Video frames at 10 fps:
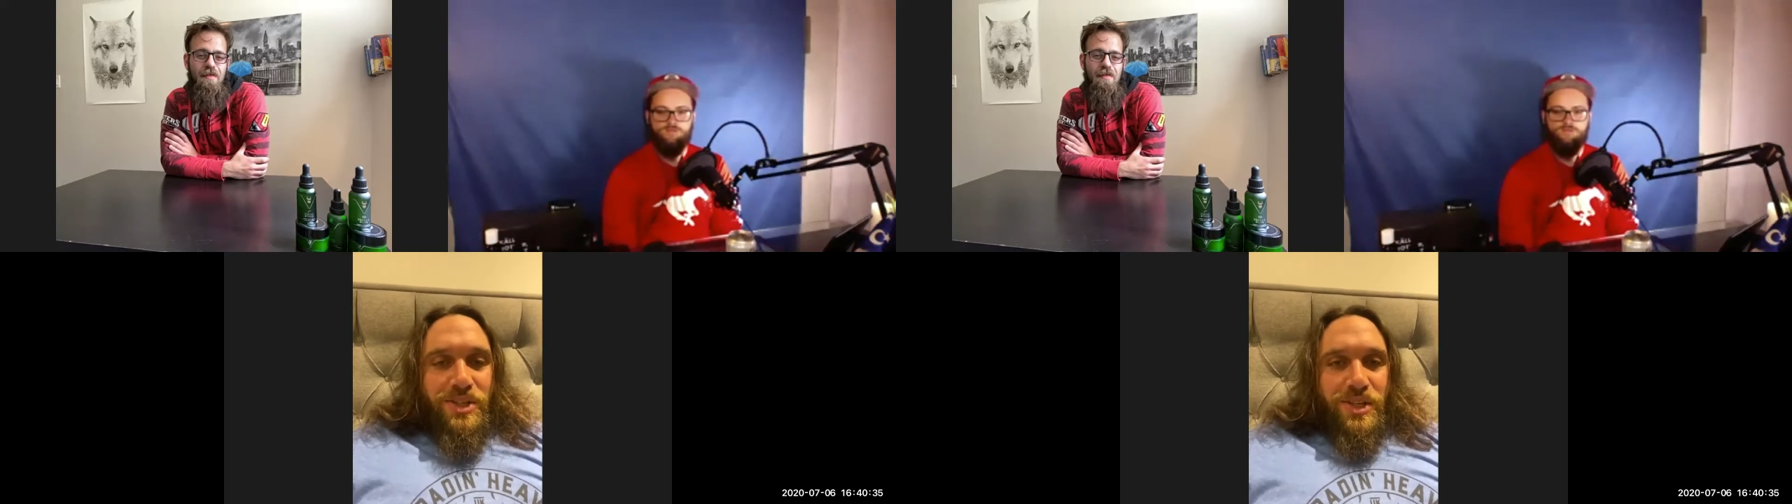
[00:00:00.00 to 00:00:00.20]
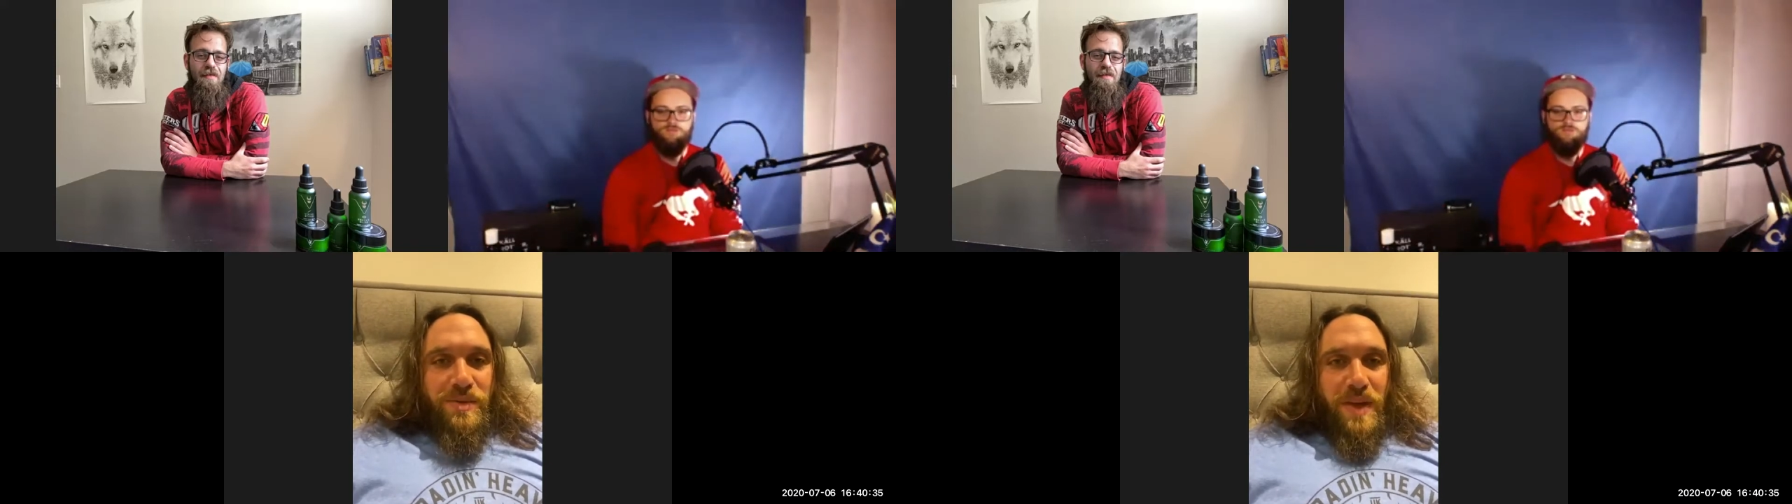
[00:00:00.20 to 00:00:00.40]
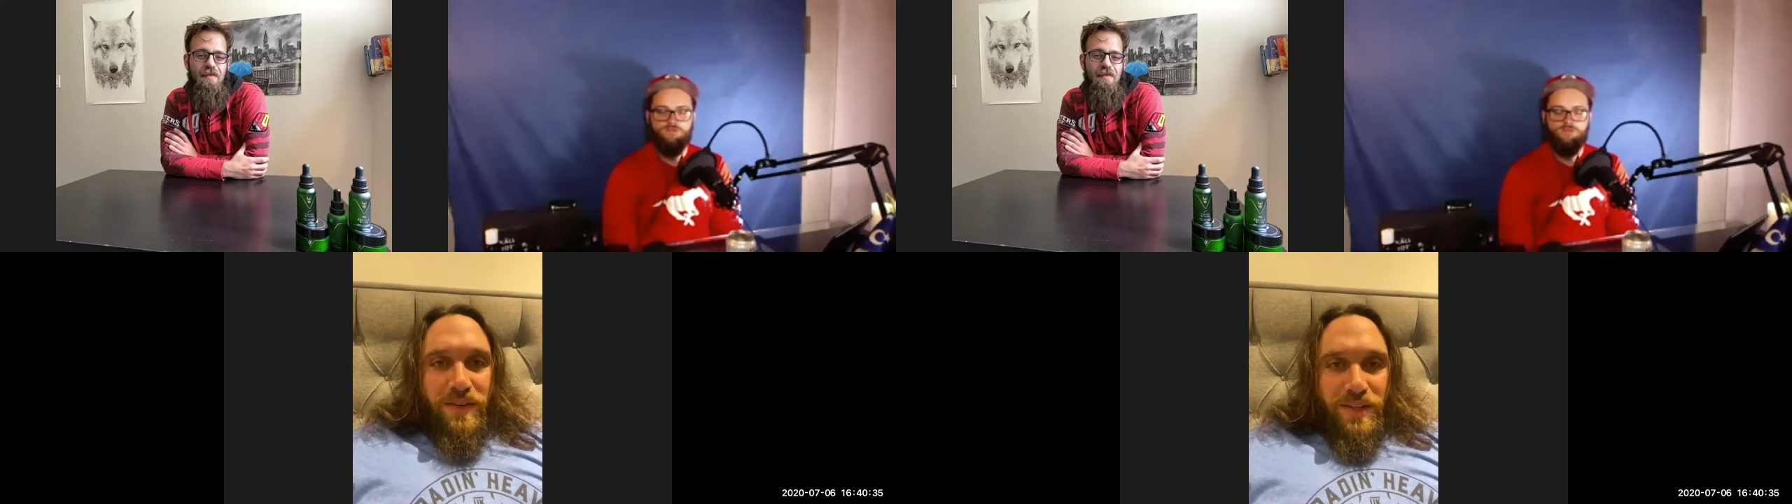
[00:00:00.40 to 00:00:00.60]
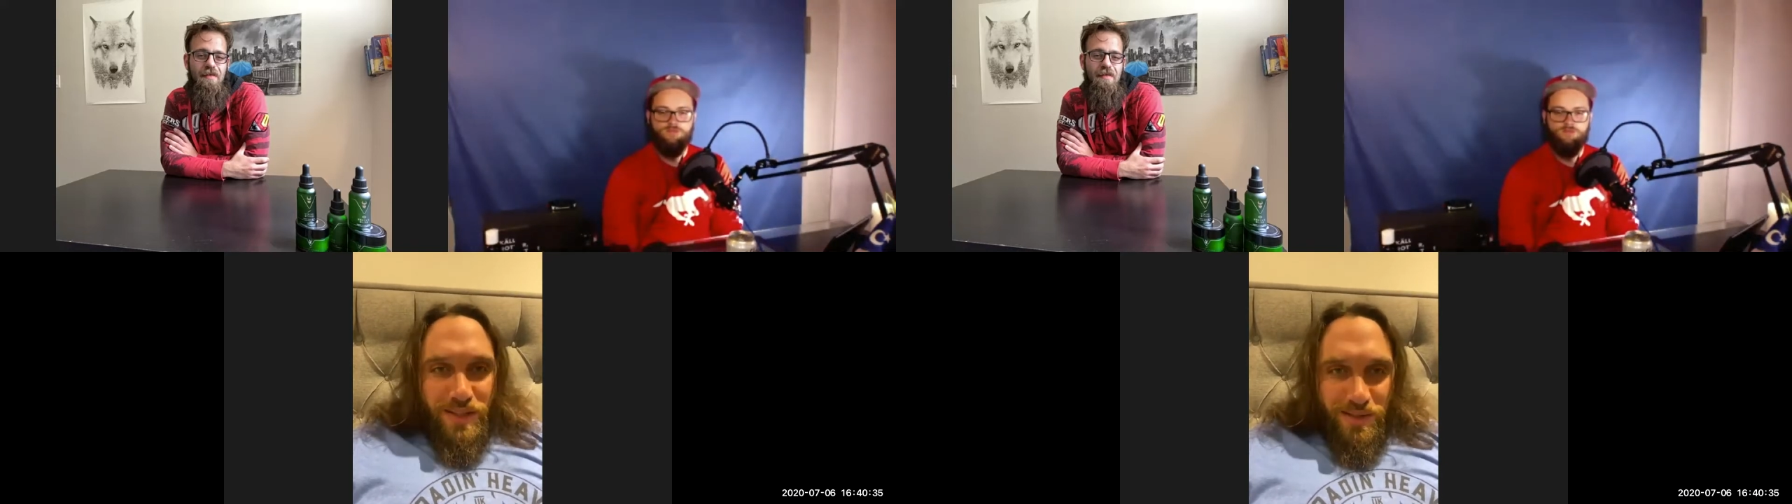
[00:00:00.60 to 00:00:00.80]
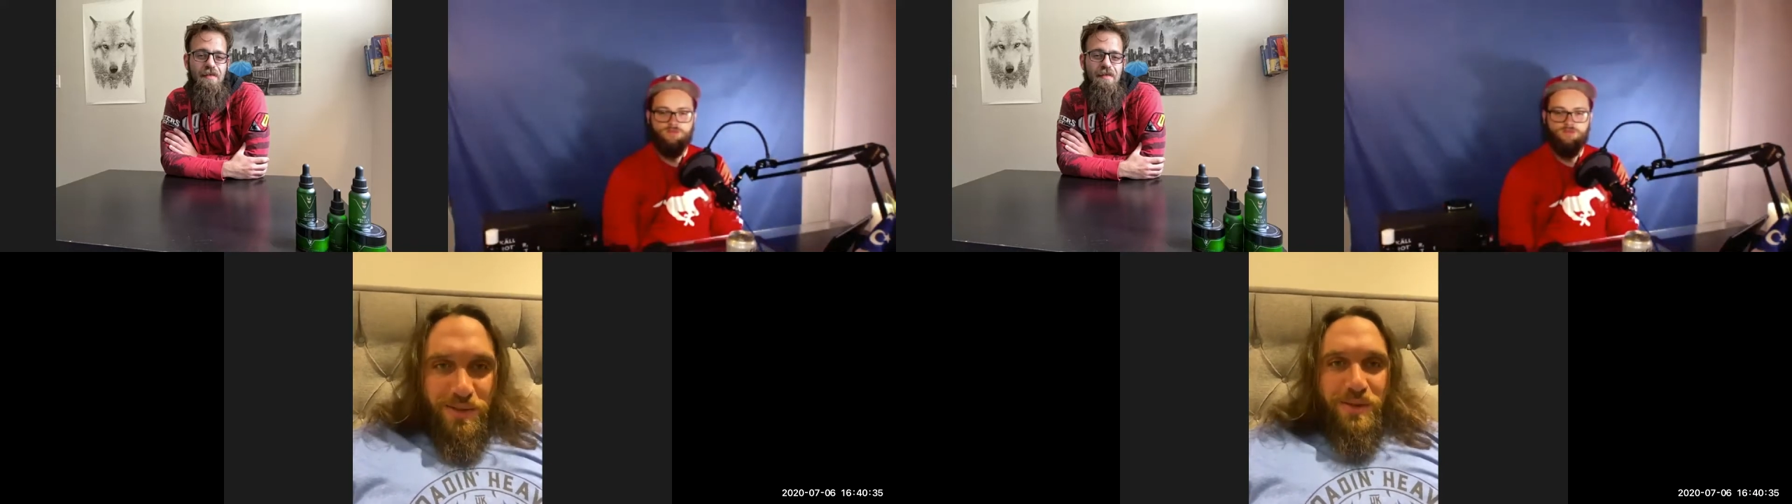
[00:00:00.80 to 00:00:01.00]
just having a
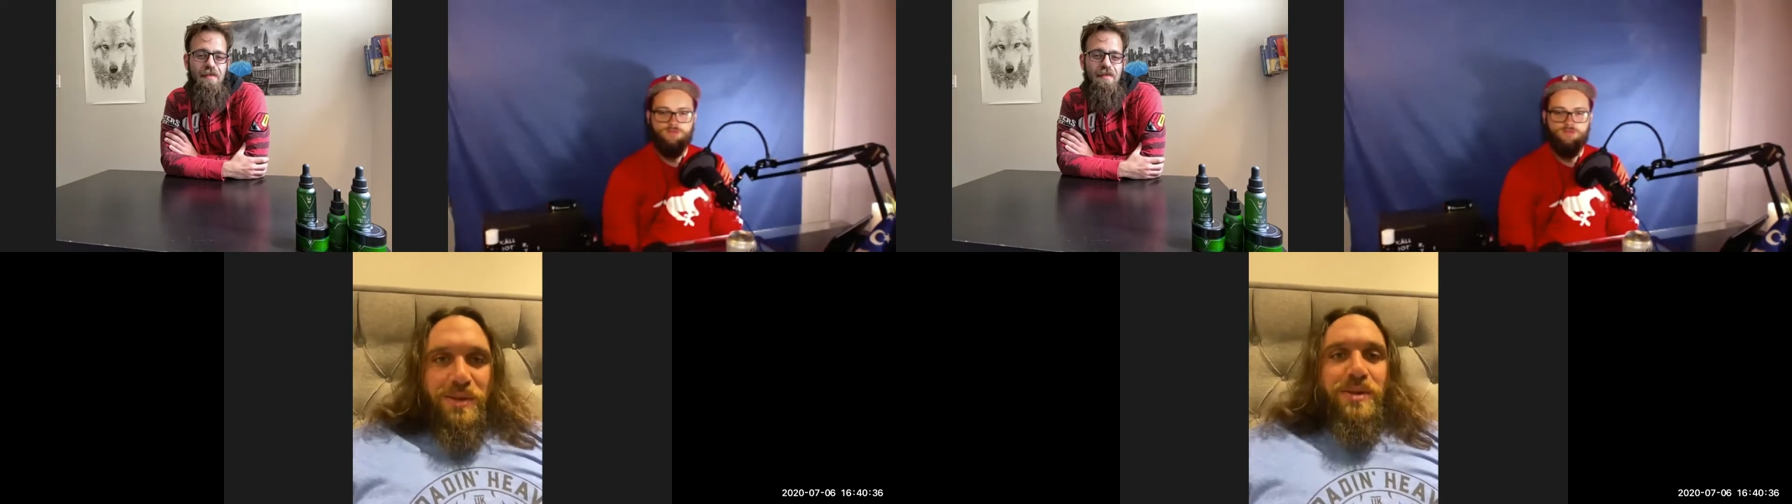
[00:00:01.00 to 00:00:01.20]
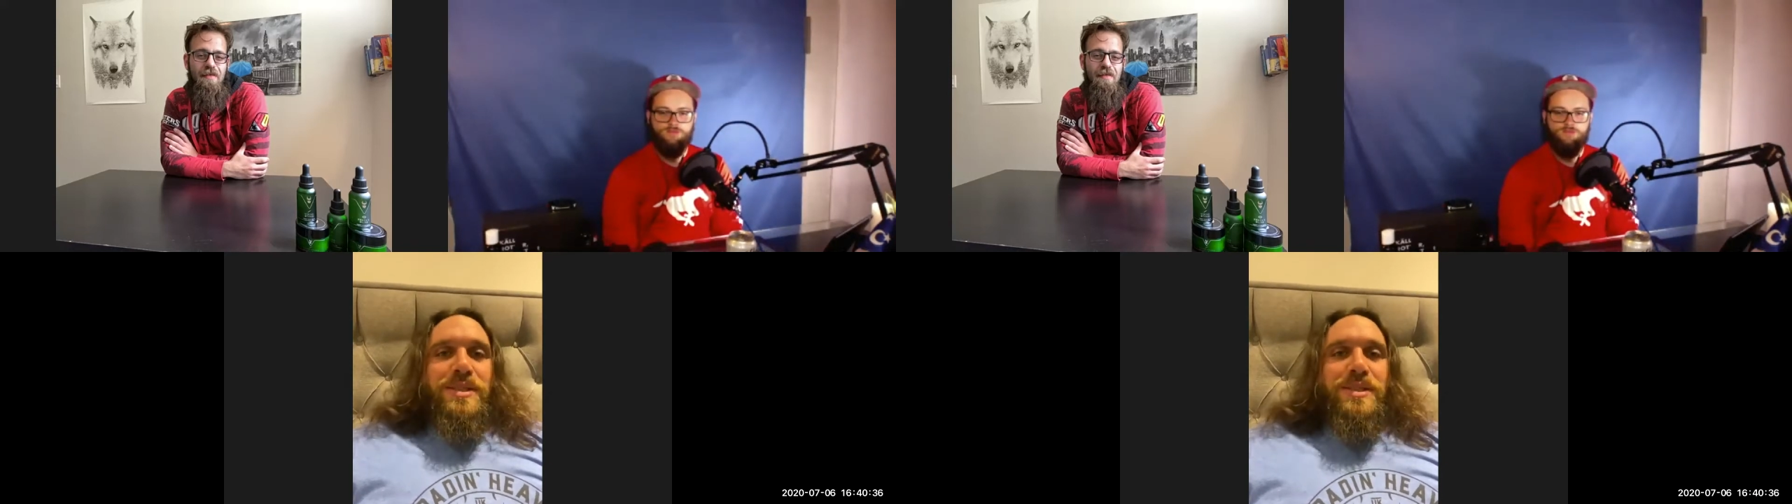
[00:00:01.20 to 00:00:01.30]
slow,